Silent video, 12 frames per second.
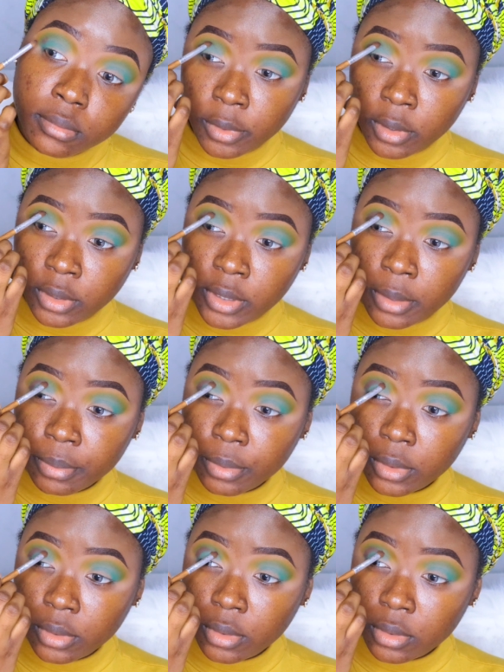Because I
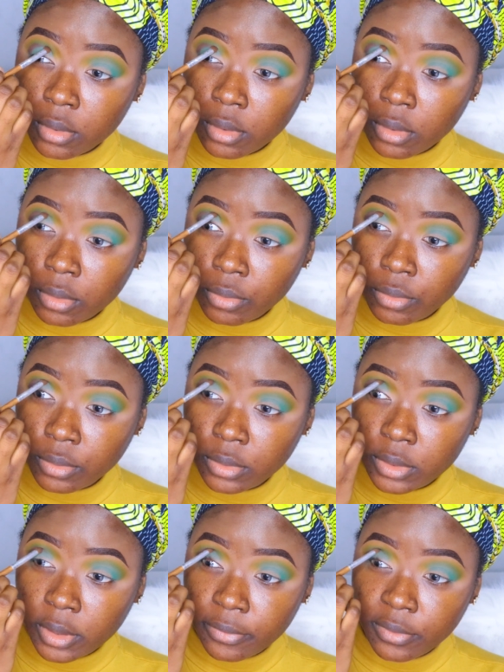put in this color, we'll
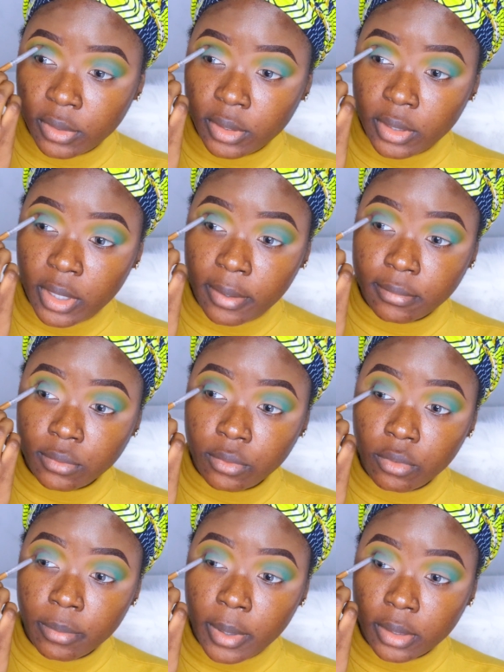definitely have to
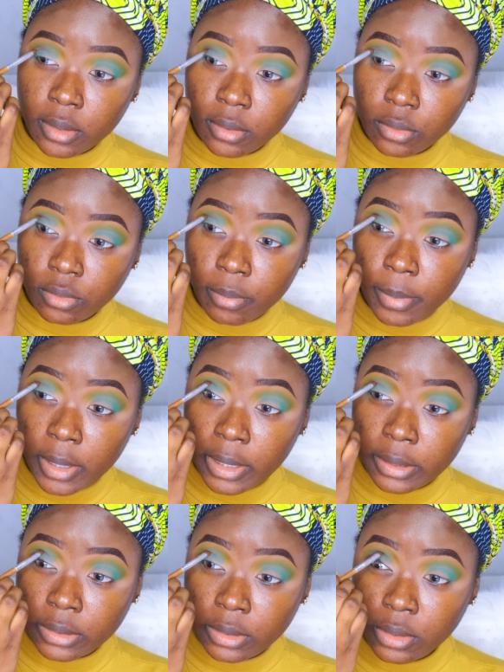go back in to
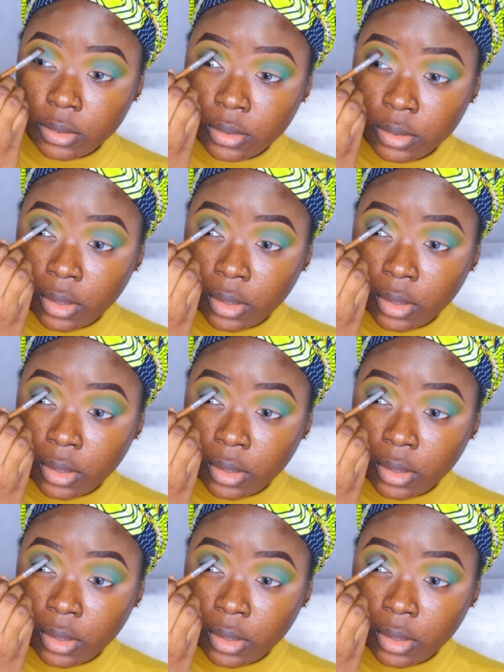blend.